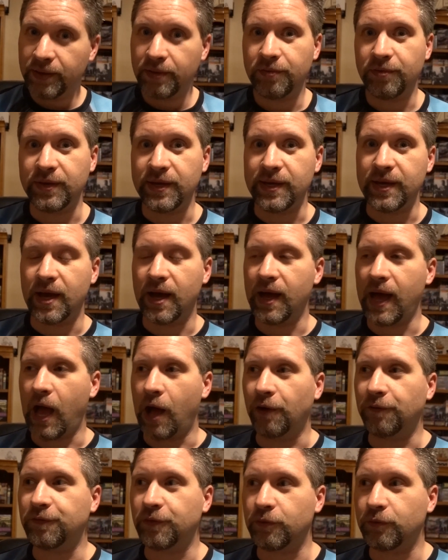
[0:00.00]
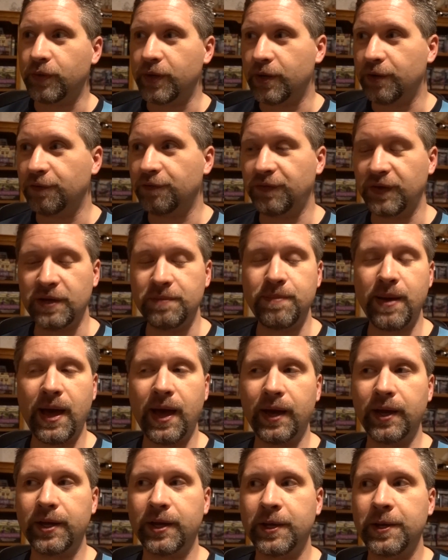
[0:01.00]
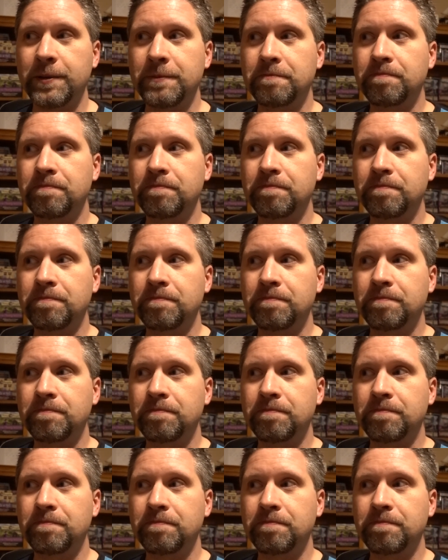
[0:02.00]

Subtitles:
the alpha reader feedback